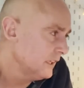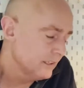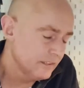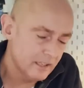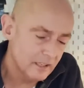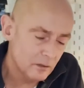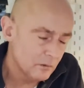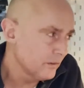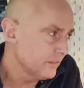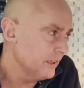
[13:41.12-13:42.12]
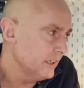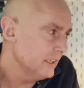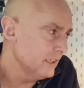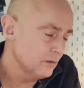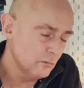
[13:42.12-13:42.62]
Now,
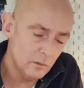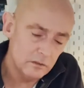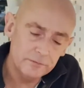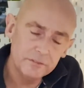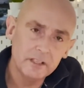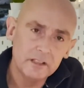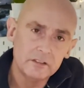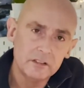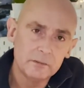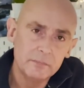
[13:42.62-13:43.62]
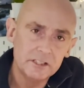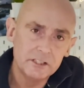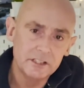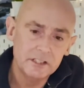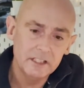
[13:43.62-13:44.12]
the Wolfenden
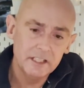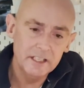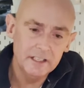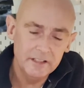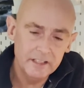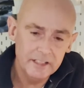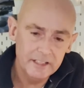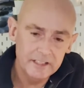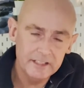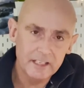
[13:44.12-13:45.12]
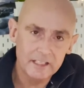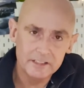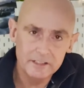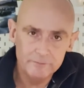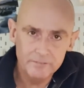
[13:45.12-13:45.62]
Commission in the
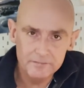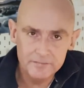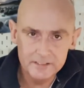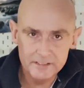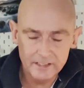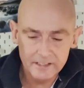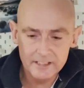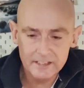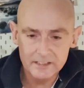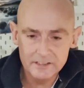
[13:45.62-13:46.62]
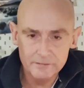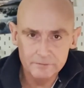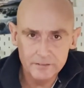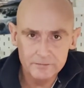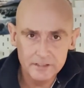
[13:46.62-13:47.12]
1950s, in the late
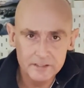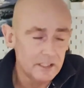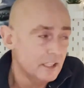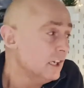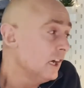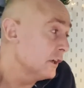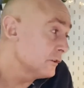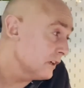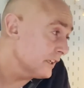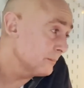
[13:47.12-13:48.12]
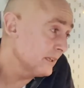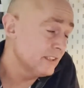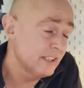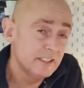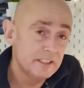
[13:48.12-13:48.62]
1950s, had
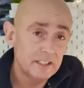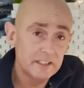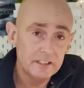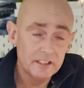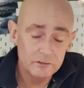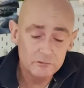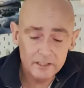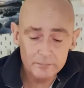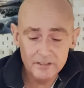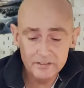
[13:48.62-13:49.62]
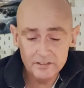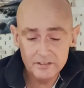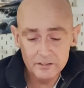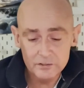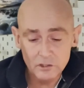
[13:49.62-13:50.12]
recommended
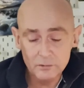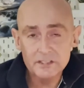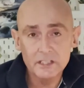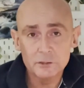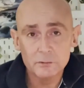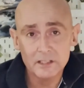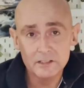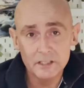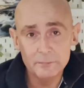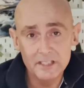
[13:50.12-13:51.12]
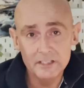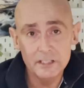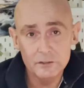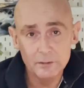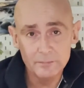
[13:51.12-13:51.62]
that homosexuality be
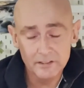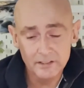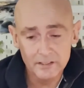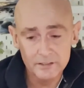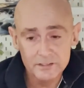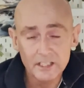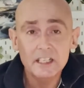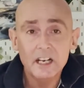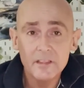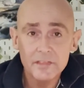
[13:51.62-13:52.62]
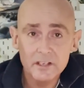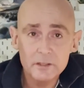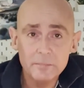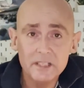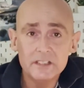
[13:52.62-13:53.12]
decriminalised, and that
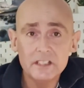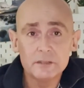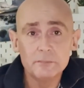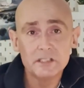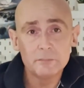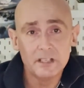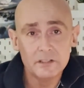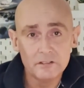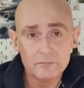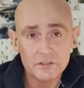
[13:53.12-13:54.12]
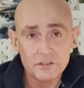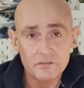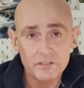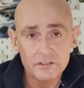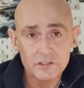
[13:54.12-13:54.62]
had been dismissed by the government
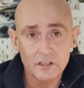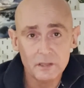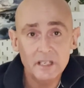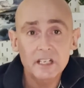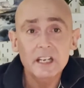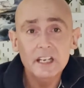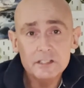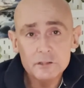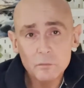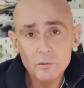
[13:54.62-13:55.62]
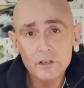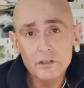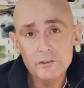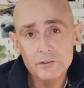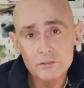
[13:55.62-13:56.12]
of the time. It's
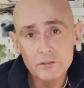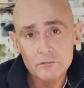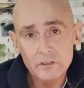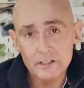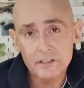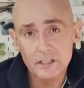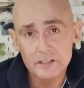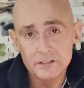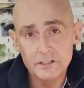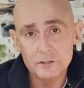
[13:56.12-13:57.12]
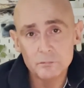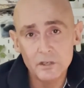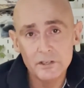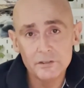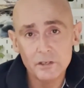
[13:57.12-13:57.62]
worth recognising, it's
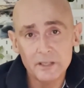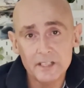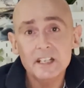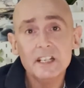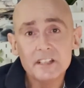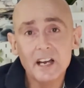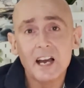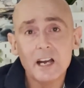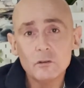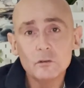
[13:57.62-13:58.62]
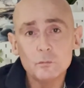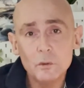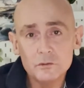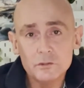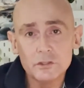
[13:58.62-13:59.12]
worth knowing that Harold
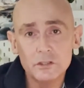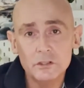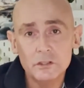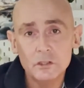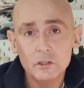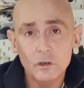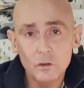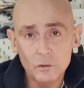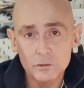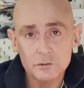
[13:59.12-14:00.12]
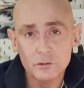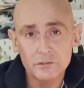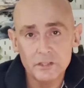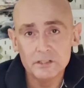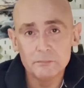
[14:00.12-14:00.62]
Wilson also
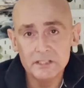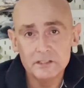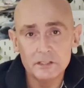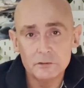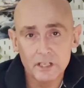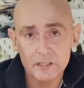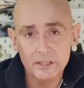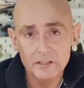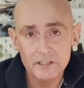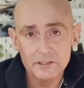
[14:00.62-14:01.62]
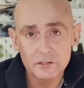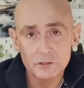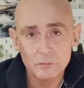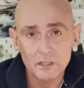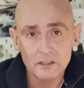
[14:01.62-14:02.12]
dismissed this recommendation
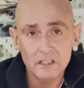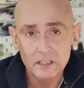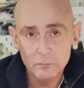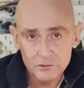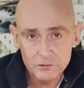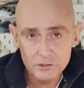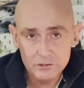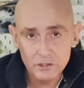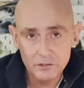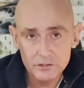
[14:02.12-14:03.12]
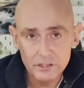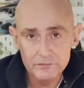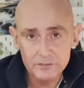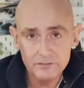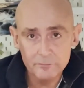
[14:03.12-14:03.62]
as well. It wasn't just the
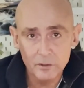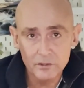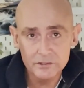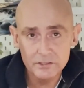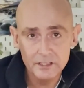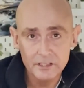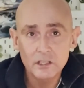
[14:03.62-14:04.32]
Conservative Party.